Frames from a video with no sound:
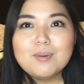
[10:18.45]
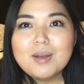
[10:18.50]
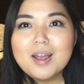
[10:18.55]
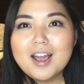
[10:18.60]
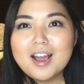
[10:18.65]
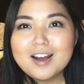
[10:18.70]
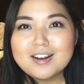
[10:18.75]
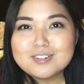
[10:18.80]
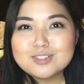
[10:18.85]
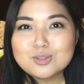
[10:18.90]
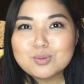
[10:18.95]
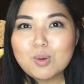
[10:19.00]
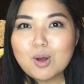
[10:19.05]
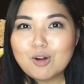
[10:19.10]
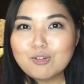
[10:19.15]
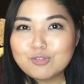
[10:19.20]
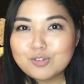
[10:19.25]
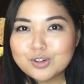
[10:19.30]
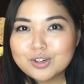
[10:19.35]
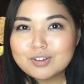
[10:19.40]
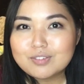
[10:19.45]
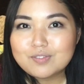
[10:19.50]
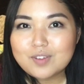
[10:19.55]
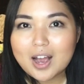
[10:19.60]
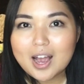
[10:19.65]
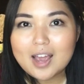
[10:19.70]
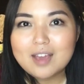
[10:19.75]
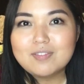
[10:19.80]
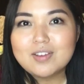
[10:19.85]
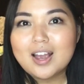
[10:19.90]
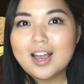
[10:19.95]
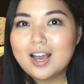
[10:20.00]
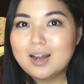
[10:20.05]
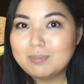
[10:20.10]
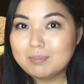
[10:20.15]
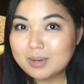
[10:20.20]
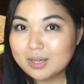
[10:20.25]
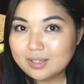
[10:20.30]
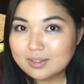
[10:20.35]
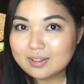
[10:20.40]
Around 1245, I
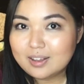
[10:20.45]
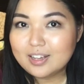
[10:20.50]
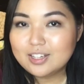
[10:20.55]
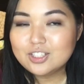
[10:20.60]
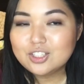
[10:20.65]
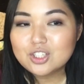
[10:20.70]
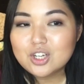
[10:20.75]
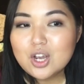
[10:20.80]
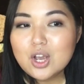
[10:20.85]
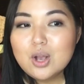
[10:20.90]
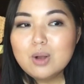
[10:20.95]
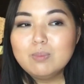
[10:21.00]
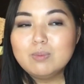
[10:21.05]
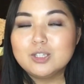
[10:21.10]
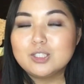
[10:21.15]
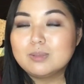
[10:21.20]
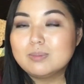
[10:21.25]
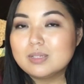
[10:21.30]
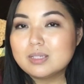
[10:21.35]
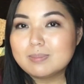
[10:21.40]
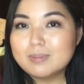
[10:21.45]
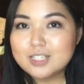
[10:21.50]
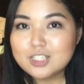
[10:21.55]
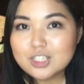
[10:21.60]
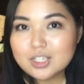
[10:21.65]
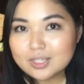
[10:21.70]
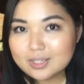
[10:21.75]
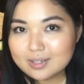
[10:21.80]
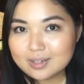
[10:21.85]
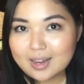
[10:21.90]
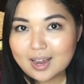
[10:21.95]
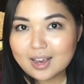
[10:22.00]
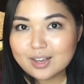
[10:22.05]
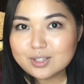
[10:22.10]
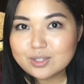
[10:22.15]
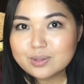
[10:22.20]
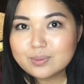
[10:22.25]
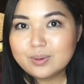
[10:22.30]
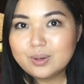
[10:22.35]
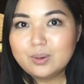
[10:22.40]
had my lunch, which was my chicken
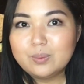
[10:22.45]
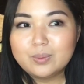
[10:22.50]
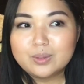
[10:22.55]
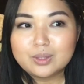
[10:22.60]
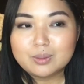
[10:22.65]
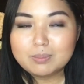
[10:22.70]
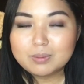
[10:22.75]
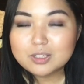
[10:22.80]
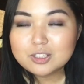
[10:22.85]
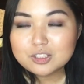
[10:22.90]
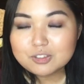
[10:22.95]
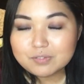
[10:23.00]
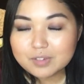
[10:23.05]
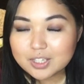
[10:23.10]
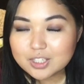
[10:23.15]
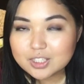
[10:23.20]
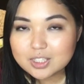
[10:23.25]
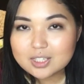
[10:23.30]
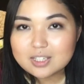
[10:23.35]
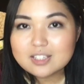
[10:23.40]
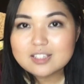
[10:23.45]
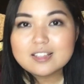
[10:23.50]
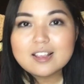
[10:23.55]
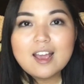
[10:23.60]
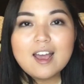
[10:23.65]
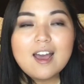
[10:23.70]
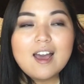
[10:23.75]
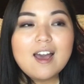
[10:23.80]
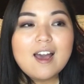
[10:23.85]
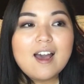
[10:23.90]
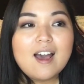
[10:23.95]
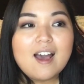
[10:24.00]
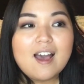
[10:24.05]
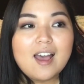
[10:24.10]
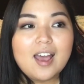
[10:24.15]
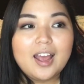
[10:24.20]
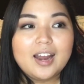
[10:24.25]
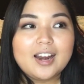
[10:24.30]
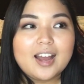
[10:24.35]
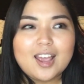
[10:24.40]
casserole with a bunch of veggies
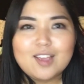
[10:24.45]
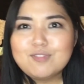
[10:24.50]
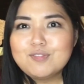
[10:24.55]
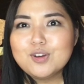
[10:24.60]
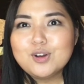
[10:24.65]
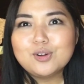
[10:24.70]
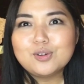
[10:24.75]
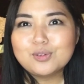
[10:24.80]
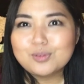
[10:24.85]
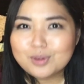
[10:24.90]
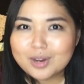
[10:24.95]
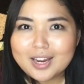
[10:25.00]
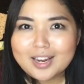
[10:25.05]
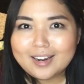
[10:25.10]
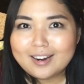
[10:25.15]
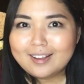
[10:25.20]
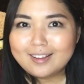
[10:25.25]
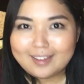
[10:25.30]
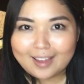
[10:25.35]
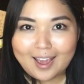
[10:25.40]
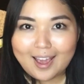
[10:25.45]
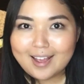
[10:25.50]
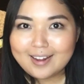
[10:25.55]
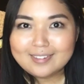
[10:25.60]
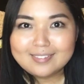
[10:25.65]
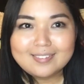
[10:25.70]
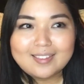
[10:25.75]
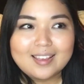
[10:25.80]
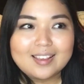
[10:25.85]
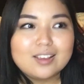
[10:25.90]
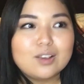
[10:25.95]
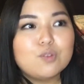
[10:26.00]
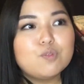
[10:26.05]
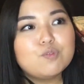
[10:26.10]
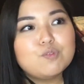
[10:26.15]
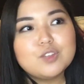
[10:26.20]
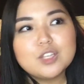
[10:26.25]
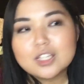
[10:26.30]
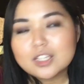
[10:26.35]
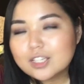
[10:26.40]
and I felt great again, like
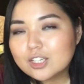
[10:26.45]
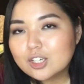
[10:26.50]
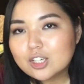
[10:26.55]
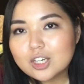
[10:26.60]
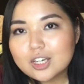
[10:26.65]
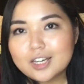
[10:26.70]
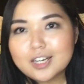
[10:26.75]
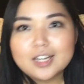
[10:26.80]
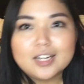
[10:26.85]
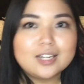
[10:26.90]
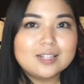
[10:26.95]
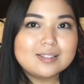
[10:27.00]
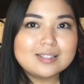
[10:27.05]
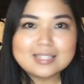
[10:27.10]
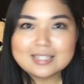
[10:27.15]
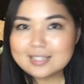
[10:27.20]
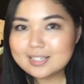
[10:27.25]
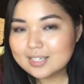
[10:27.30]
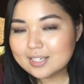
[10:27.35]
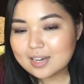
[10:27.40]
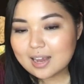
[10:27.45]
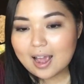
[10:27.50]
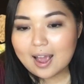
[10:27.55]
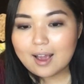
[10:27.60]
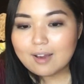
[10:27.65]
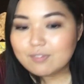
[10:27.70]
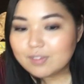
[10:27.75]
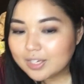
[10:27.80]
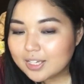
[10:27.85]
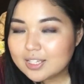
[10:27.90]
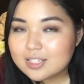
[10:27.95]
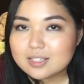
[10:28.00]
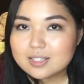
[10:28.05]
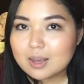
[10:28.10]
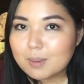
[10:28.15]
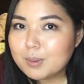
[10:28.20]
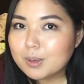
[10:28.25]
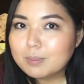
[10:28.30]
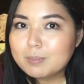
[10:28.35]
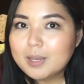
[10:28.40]
feeling good, didn't have any
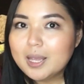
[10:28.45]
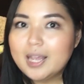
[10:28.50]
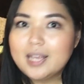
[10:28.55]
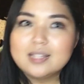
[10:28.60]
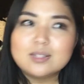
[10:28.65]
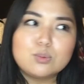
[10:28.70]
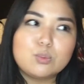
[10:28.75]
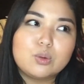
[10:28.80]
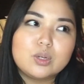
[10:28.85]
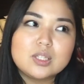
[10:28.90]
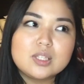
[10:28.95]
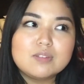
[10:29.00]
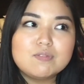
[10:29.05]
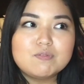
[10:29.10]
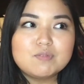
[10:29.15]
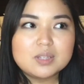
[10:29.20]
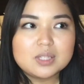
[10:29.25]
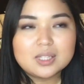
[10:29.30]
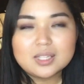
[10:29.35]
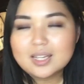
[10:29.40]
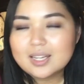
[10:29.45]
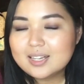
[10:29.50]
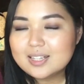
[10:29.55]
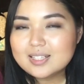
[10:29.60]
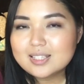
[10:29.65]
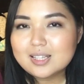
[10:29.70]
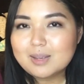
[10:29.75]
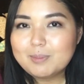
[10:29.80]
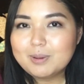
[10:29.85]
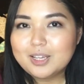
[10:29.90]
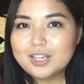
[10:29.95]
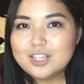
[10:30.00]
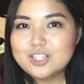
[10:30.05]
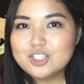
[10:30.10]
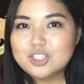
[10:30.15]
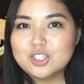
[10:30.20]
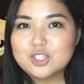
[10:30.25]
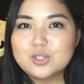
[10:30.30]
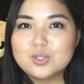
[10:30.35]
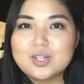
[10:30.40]
stomach pains, wasn't feeling any stomach
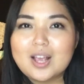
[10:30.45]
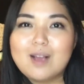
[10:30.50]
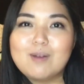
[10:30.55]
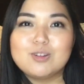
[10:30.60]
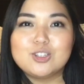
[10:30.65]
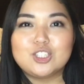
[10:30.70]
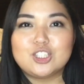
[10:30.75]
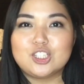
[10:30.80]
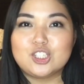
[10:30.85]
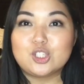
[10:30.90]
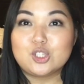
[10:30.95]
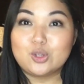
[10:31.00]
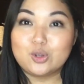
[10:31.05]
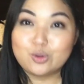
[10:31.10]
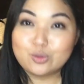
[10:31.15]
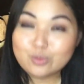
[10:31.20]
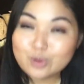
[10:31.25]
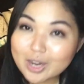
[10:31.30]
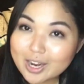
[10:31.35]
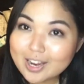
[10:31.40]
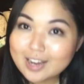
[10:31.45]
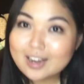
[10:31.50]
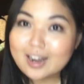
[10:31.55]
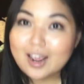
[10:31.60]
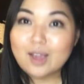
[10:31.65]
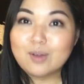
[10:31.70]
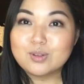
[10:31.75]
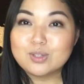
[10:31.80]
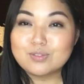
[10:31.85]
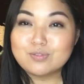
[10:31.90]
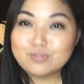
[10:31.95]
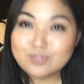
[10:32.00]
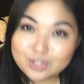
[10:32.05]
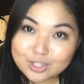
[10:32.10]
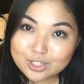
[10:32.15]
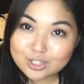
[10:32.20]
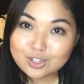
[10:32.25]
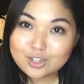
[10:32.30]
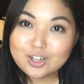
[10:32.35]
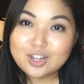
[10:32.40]
issues. I was just great. I was
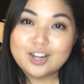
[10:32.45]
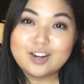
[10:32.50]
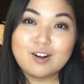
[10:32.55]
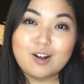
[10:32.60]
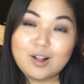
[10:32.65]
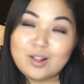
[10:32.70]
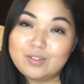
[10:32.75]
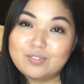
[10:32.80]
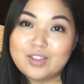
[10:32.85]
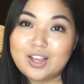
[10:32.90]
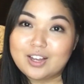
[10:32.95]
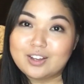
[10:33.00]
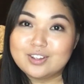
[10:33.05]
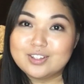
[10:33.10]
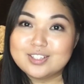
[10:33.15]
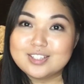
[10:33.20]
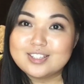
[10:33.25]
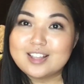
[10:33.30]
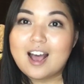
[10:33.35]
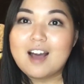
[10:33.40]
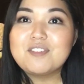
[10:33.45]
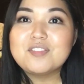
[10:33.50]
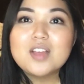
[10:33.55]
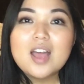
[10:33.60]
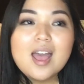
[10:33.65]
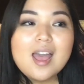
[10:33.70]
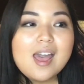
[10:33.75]
feeling good, all of that good stuff.